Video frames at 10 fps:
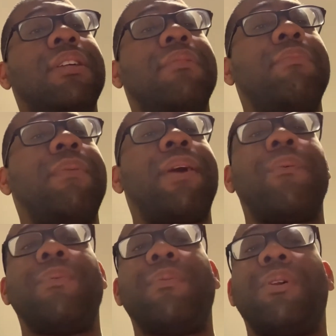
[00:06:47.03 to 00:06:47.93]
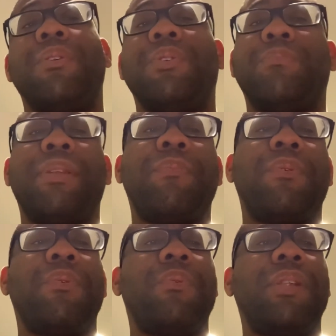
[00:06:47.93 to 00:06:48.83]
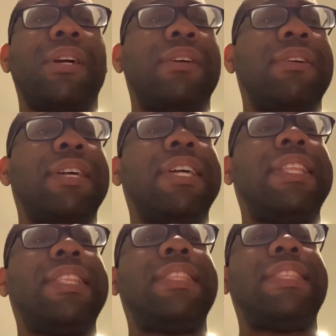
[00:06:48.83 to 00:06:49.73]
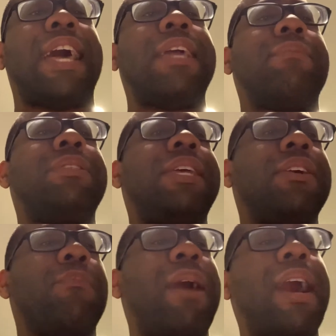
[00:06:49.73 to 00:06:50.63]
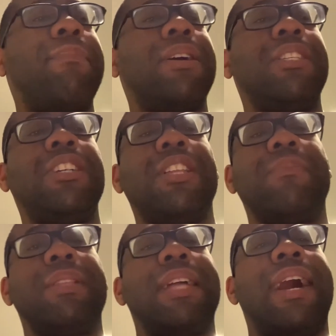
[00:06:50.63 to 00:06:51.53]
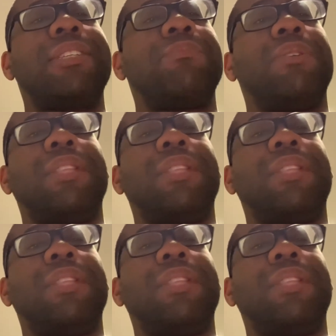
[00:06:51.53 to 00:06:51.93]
Maybe I would be one of those people who would have not able to say goodbye because she could have been in the hospital.